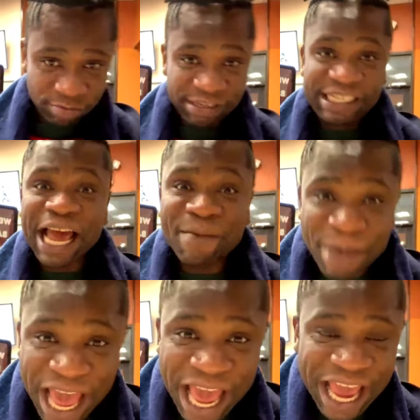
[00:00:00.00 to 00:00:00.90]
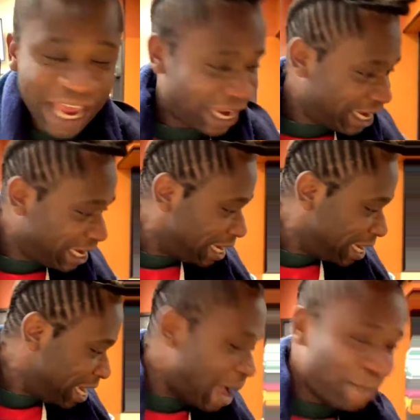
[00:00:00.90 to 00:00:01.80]
Seme.
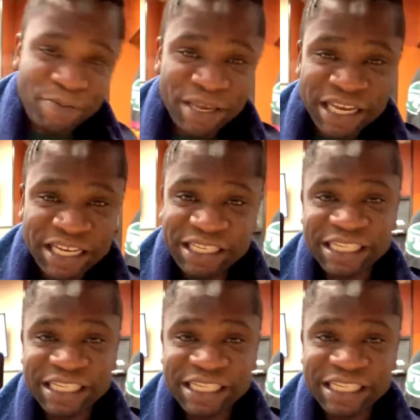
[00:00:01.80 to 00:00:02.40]
Na big